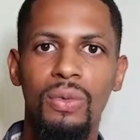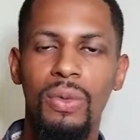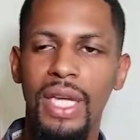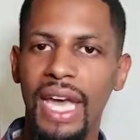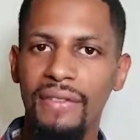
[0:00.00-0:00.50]

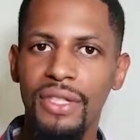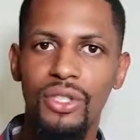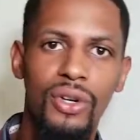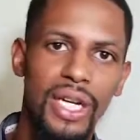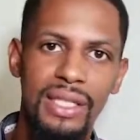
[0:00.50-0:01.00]
We haven't
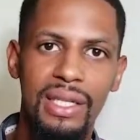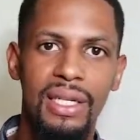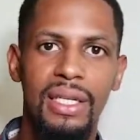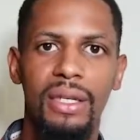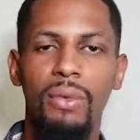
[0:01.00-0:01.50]

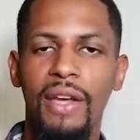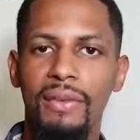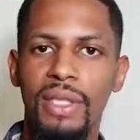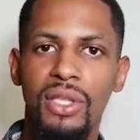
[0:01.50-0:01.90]
translated. We haven't been